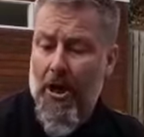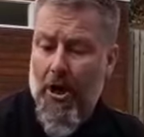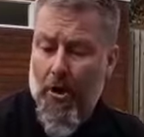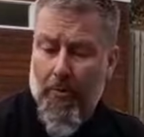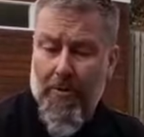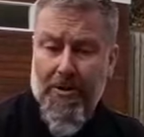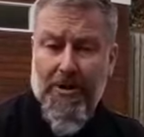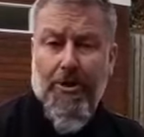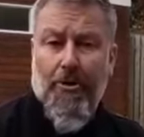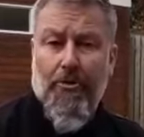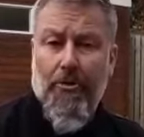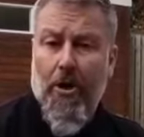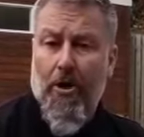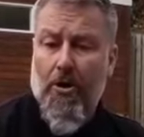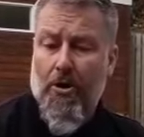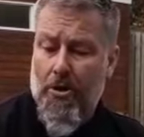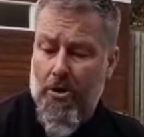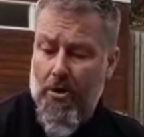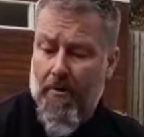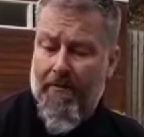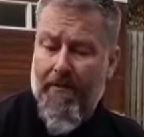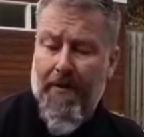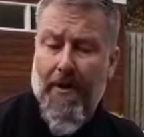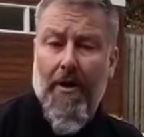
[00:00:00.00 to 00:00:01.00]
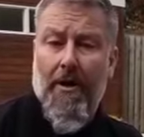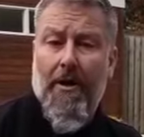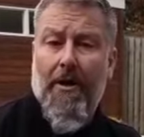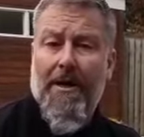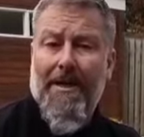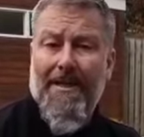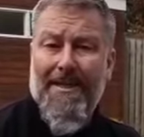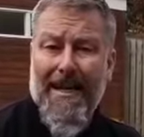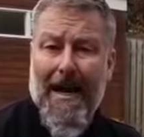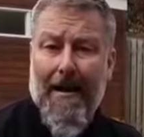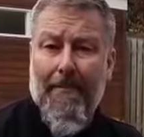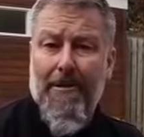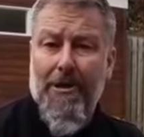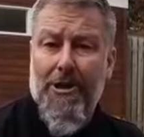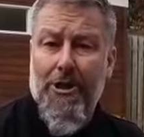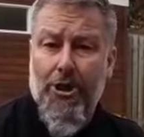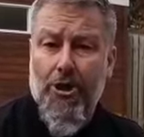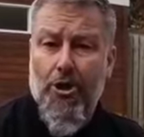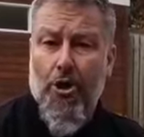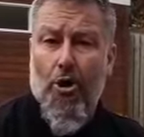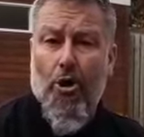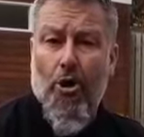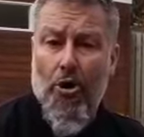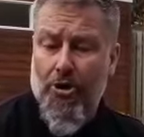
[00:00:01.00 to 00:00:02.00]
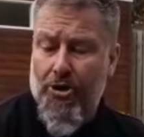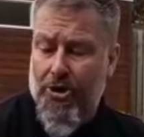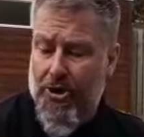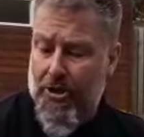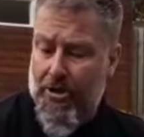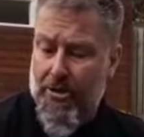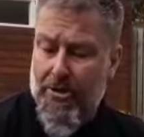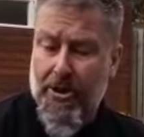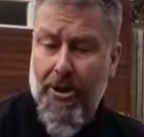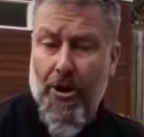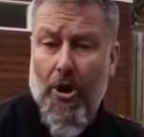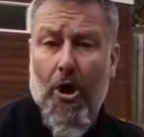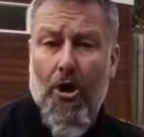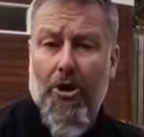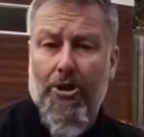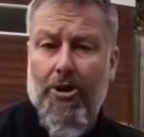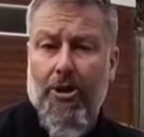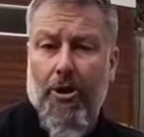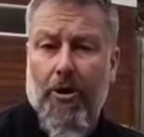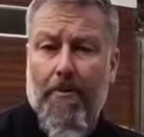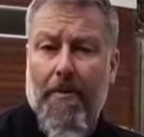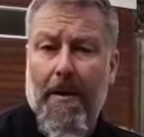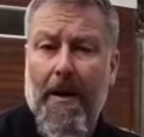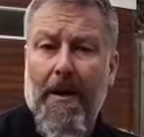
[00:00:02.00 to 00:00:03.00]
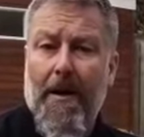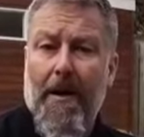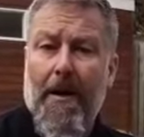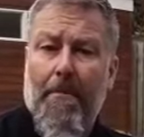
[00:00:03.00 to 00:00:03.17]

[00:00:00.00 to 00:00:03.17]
We do not cover damage caused to your hot tub